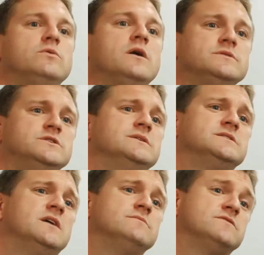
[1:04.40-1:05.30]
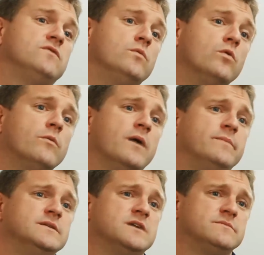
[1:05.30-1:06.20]
all I would do in terms of a
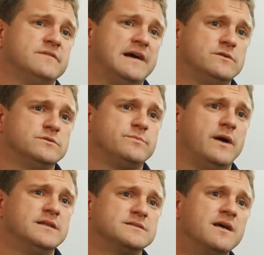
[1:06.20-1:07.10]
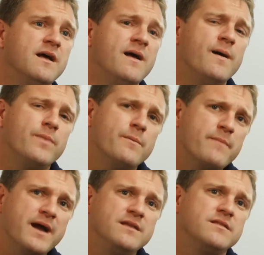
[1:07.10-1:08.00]
warm-up in terms of ankle sprains. The
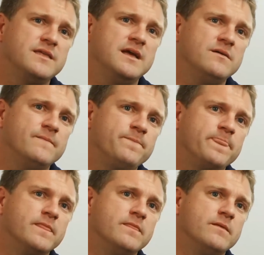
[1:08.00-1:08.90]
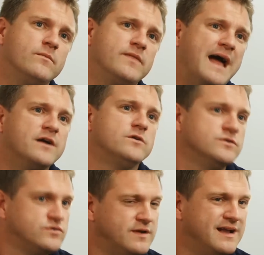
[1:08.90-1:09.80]
main thing with
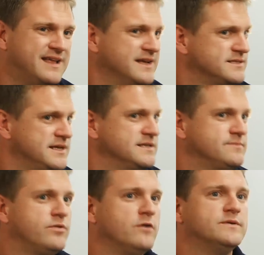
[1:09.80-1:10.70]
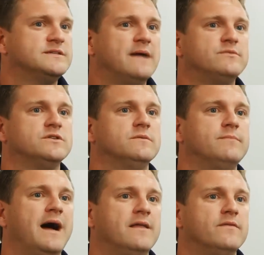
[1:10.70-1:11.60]
ankles really is proprioception and
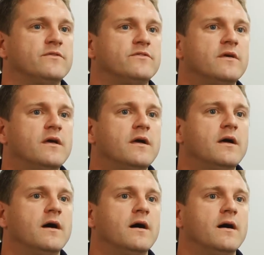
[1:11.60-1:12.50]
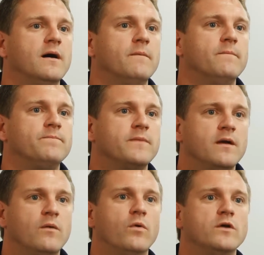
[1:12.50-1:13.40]
balance.
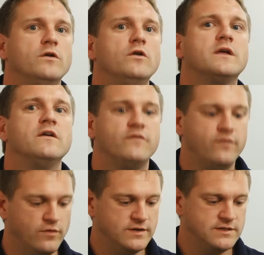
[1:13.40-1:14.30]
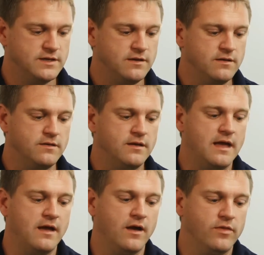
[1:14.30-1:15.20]
What you're looking for is
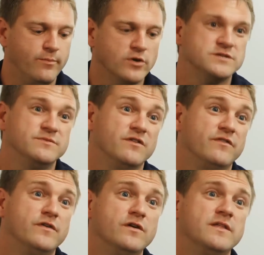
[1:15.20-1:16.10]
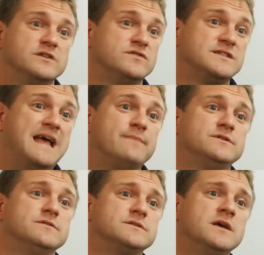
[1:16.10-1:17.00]
at the bottom of your foot there's
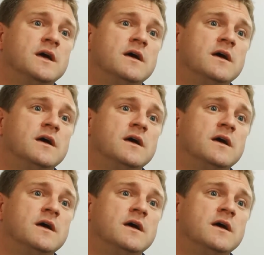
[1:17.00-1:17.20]
receptors